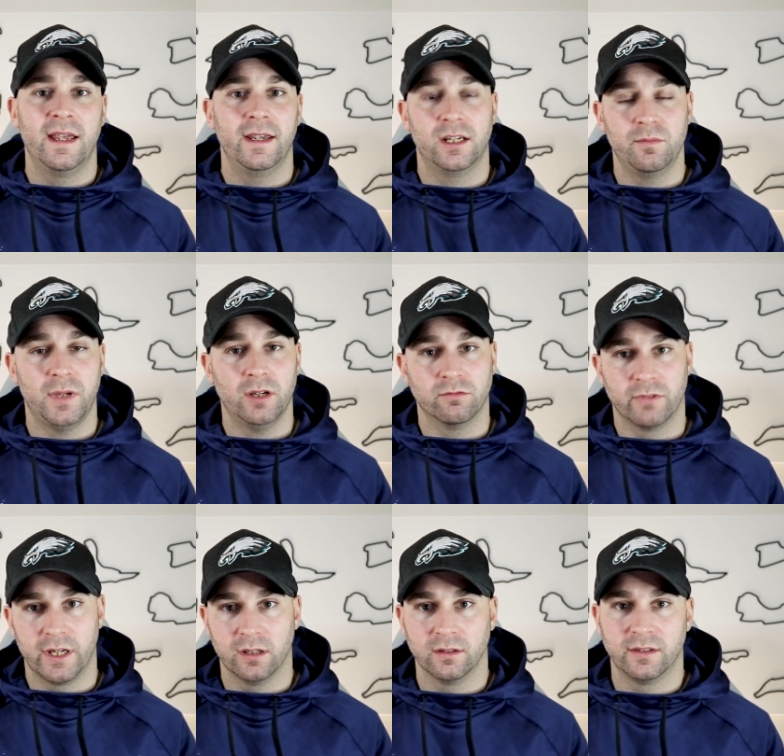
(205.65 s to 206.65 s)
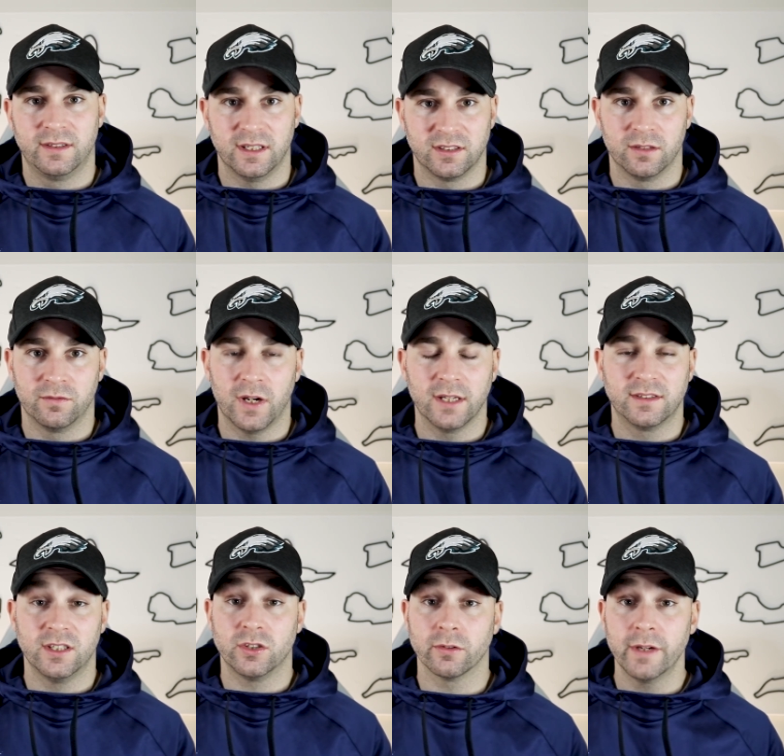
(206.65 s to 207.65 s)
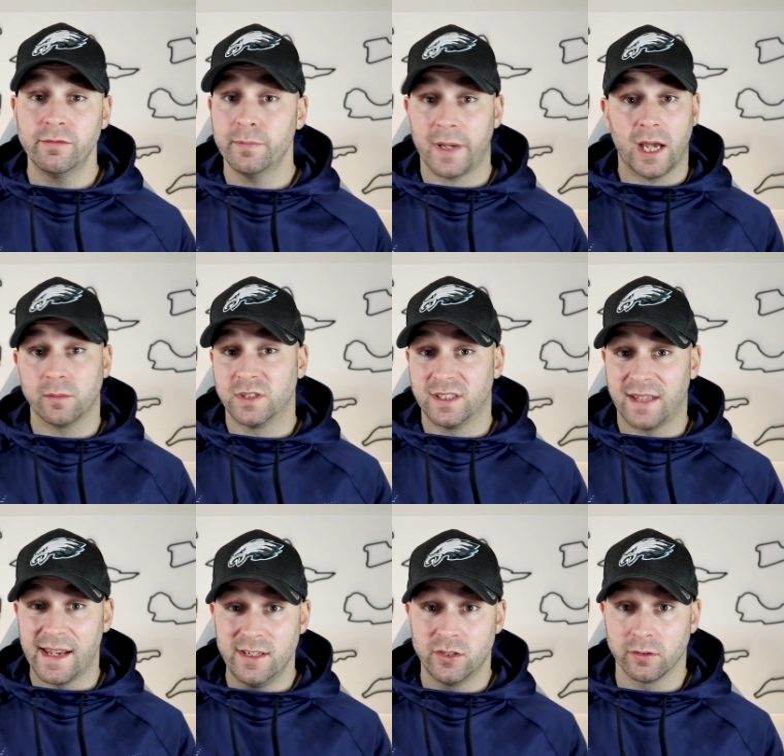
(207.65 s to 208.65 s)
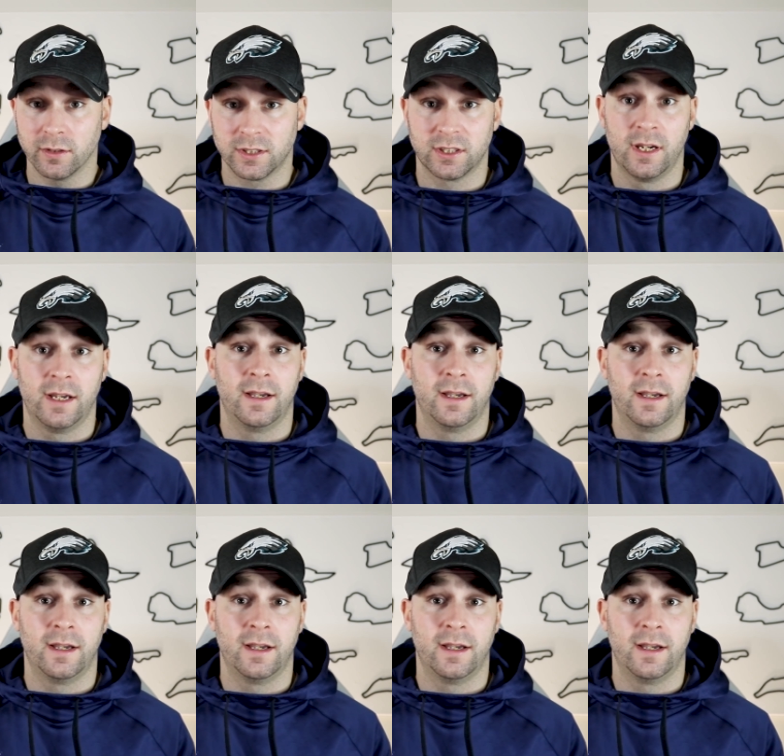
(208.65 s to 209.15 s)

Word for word: it can be a real disadvantage or even perhaps dangerous.